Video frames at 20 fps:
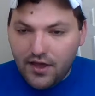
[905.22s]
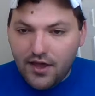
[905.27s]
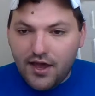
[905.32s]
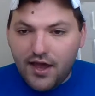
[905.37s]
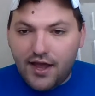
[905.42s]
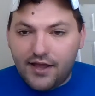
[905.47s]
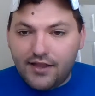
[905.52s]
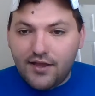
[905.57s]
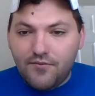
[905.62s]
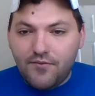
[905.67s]

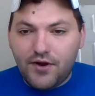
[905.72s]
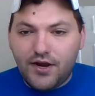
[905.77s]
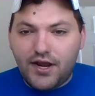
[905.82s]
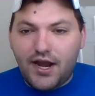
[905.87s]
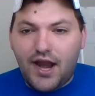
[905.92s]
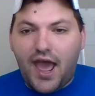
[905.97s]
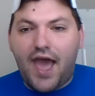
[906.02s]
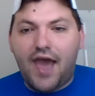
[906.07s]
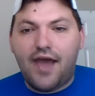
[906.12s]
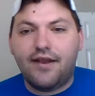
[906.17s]
And then we're going
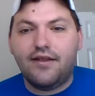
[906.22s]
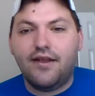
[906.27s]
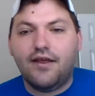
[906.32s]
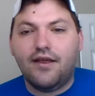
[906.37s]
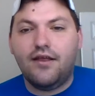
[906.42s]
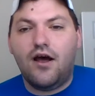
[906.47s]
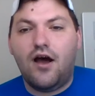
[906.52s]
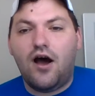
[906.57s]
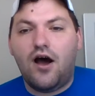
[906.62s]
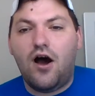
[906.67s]
to add
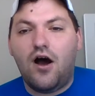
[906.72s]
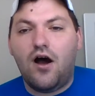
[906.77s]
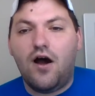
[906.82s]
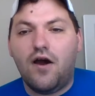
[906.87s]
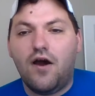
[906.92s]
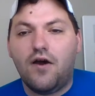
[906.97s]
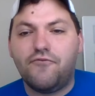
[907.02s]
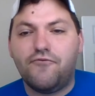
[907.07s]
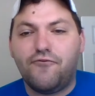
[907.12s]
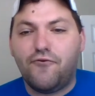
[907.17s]

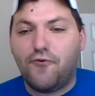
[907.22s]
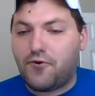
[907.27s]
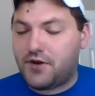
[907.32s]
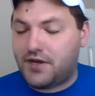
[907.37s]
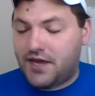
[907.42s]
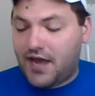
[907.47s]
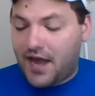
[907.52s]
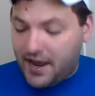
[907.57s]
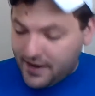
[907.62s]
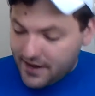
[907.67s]
our
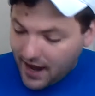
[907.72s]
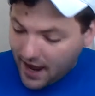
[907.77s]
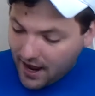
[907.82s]
48.